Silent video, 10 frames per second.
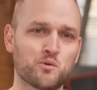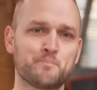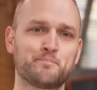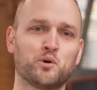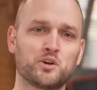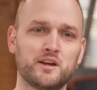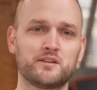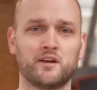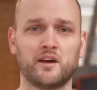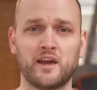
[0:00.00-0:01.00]

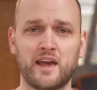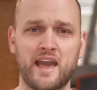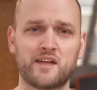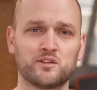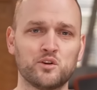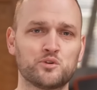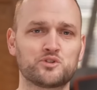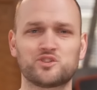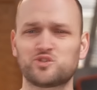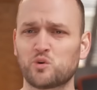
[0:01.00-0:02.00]
bullied, and looters
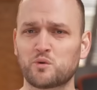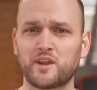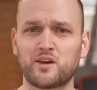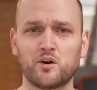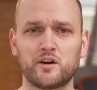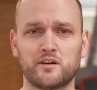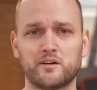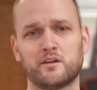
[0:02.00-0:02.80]
just took what they could.